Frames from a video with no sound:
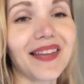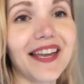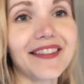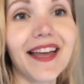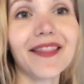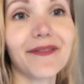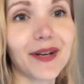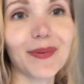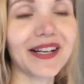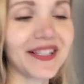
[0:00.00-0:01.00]
then the
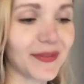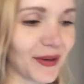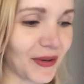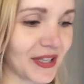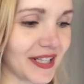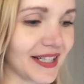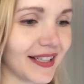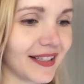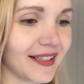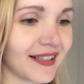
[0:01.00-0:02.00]
funny part is we ordered
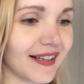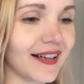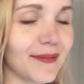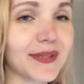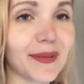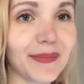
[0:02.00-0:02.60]
some